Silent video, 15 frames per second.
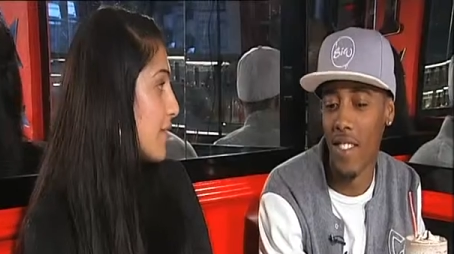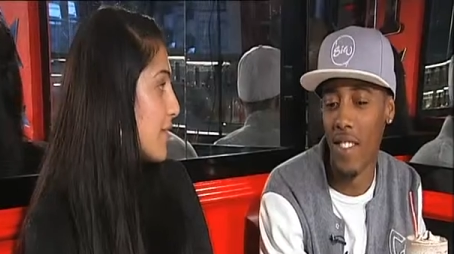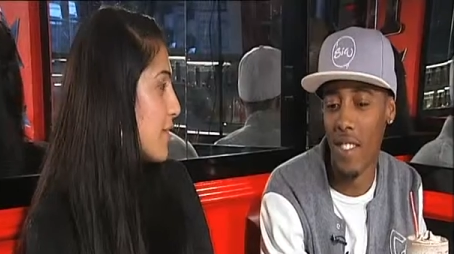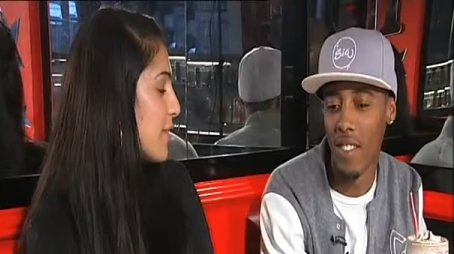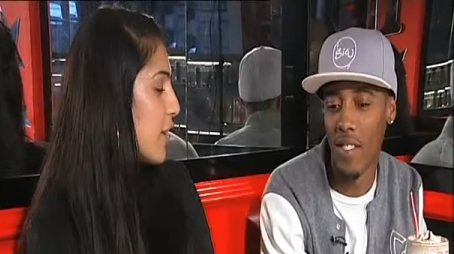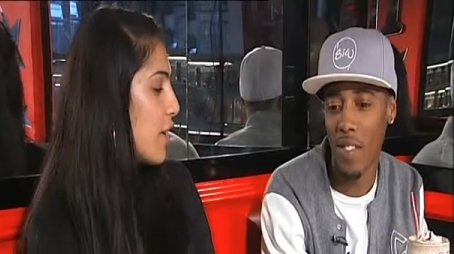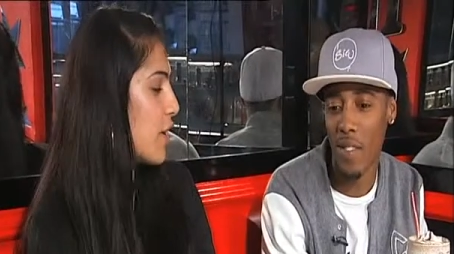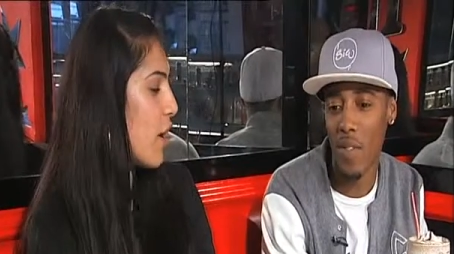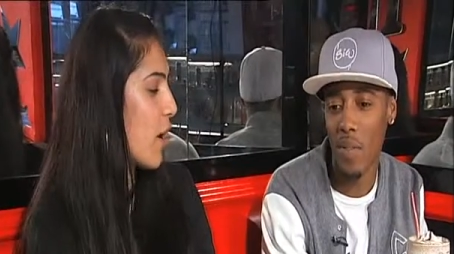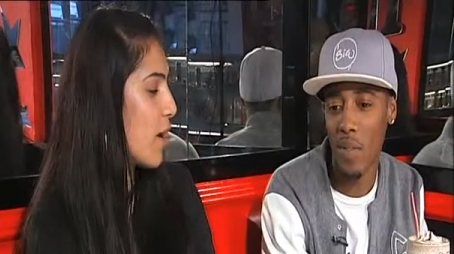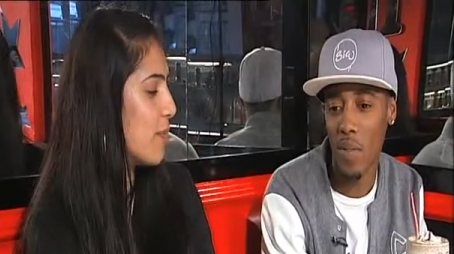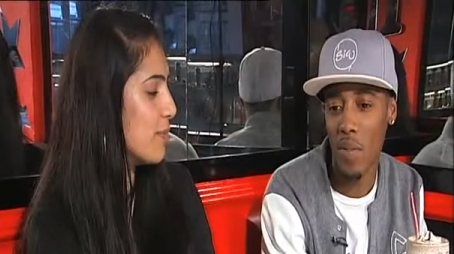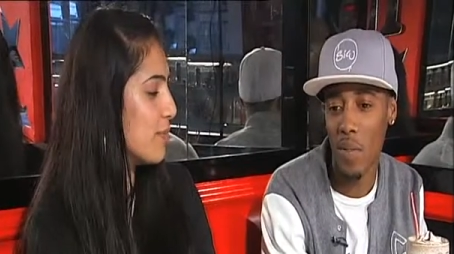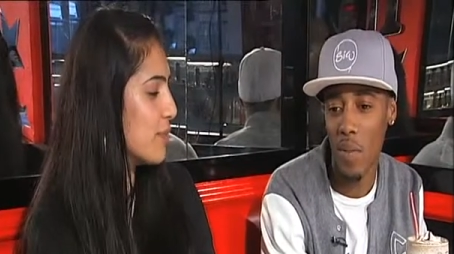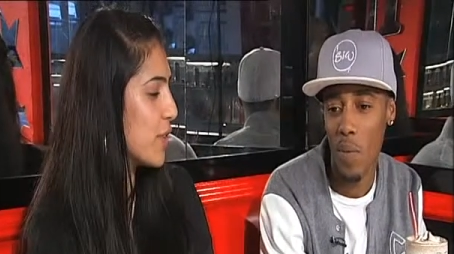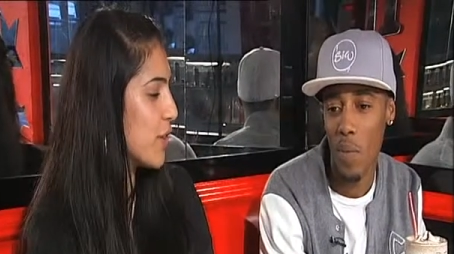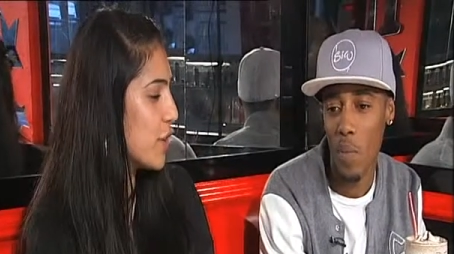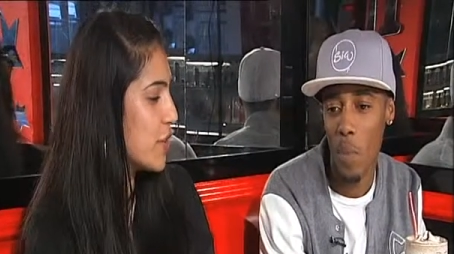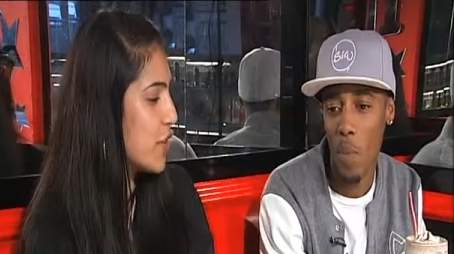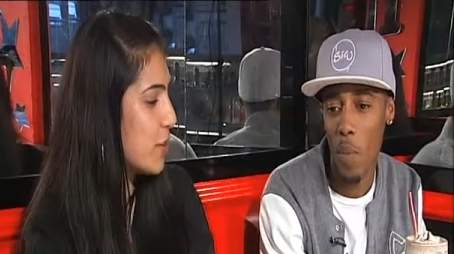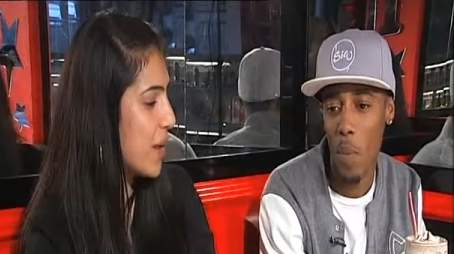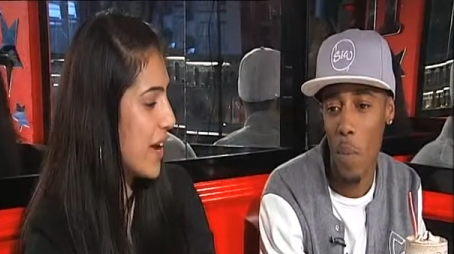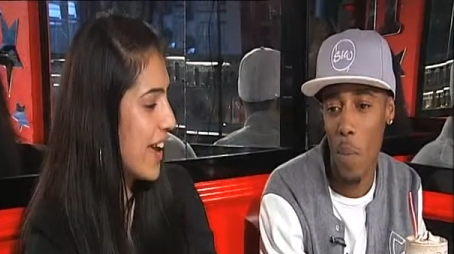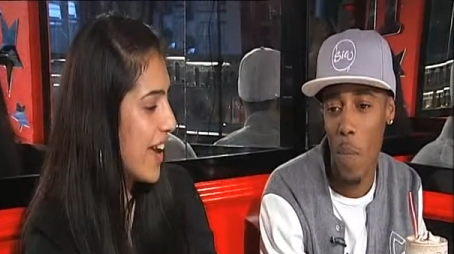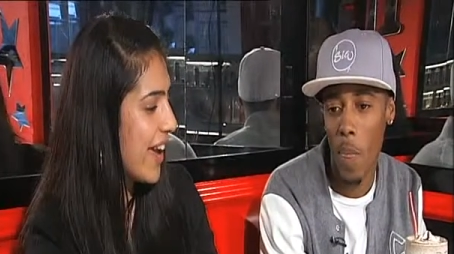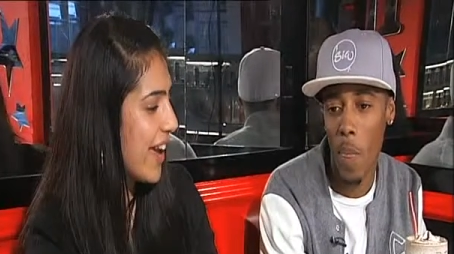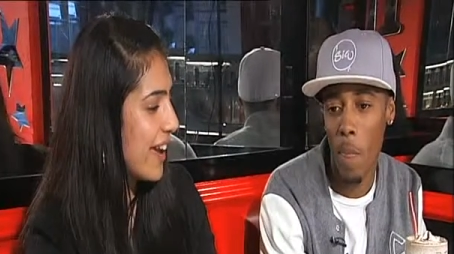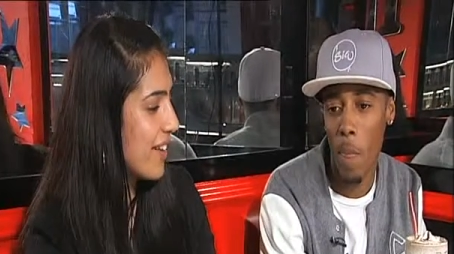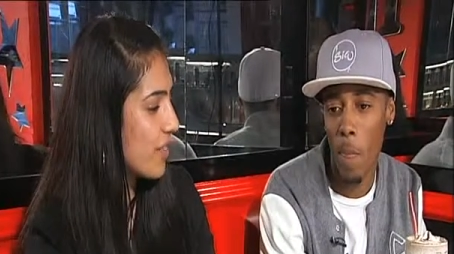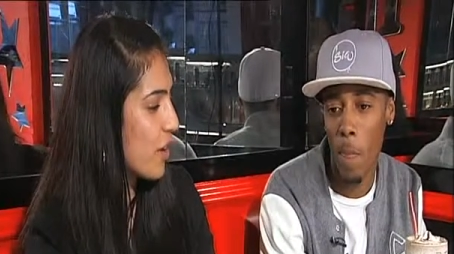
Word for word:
Speaker 1: uh-huh. that um, you were here,